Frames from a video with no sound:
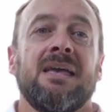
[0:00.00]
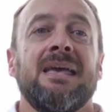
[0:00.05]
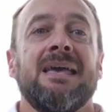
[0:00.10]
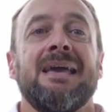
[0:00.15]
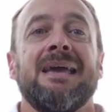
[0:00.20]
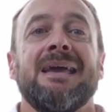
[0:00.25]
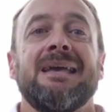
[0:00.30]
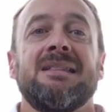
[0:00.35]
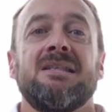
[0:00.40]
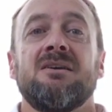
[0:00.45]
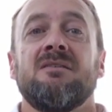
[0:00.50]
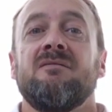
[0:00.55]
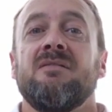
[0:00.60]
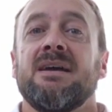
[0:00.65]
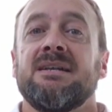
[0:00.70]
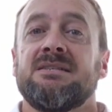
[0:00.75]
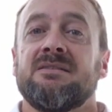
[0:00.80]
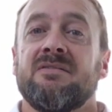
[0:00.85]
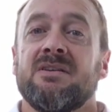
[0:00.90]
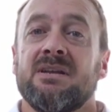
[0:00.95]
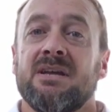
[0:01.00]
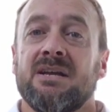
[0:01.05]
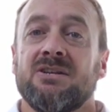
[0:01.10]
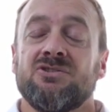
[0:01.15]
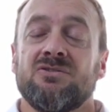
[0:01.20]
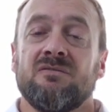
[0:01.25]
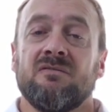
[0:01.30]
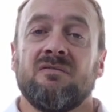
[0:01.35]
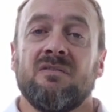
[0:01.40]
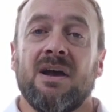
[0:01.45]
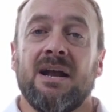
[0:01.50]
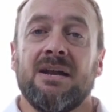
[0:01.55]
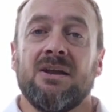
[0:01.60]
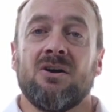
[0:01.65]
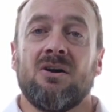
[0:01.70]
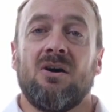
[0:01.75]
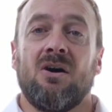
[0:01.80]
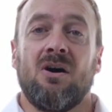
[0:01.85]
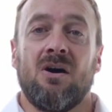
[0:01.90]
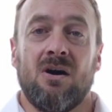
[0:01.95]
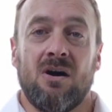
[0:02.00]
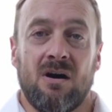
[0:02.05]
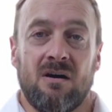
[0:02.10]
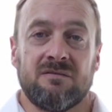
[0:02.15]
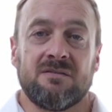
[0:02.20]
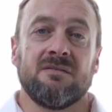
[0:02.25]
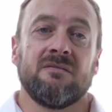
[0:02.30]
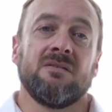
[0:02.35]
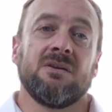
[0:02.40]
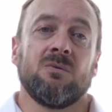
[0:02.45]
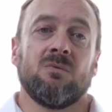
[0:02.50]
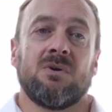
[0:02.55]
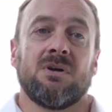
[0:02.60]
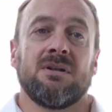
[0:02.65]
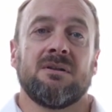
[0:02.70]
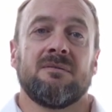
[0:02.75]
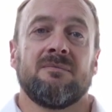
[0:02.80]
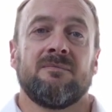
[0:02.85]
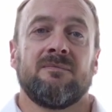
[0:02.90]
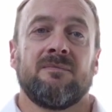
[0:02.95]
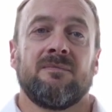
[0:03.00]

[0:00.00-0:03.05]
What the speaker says: in the event of an engine failure after V1.